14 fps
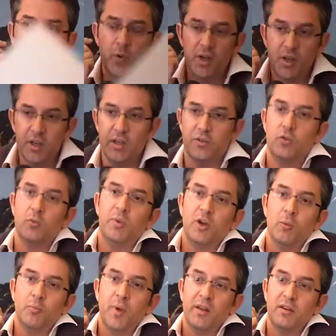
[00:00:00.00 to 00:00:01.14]
we need to be
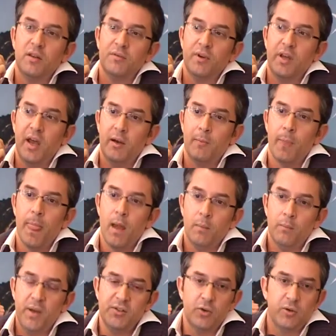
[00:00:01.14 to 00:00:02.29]
competitive again,
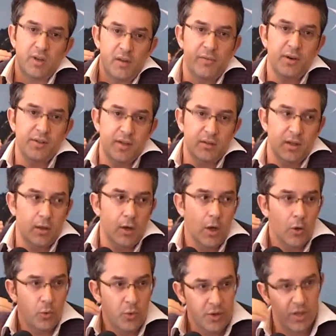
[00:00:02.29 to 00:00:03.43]
based on diversity,
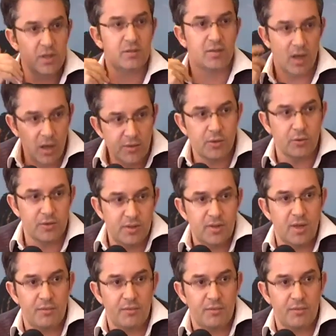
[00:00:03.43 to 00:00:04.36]
we need also this